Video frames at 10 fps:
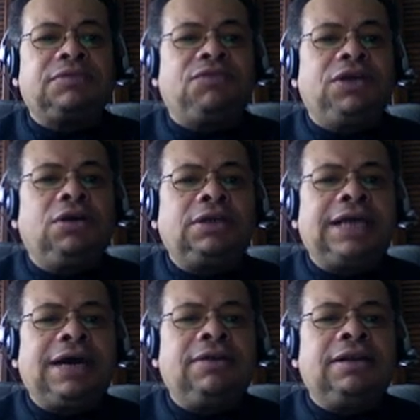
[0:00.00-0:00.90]
If you look
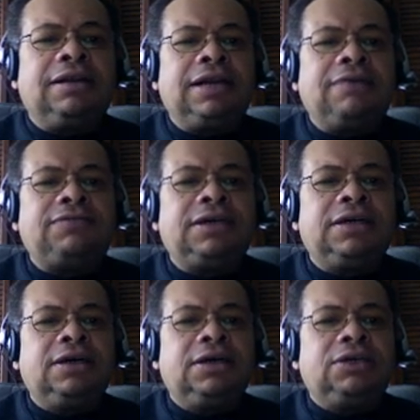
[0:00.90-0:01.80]
down on the left,
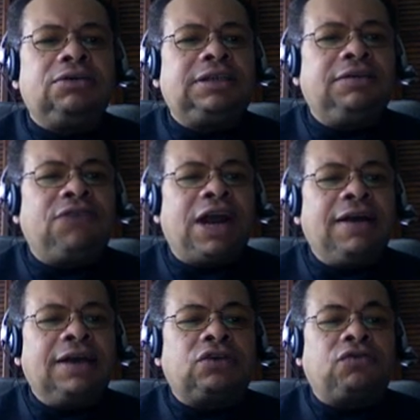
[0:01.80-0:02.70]
you'll see
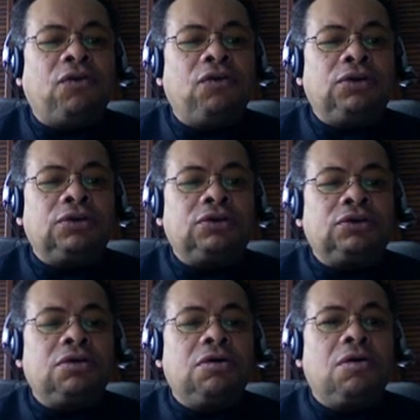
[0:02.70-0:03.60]
various folders
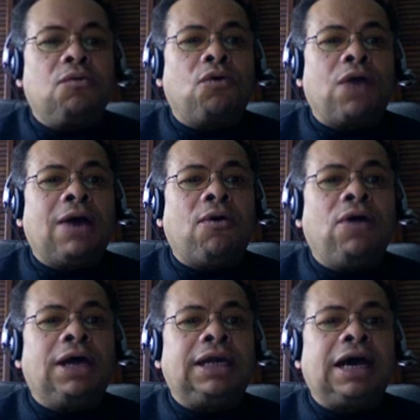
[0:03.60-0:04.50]
where I
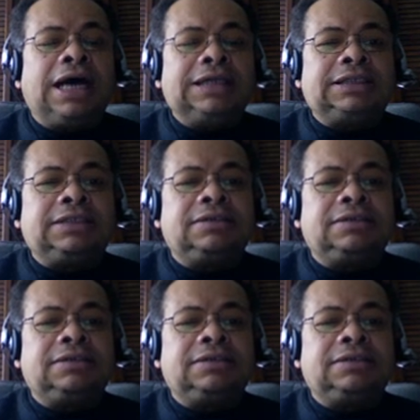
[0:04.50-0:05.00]
organize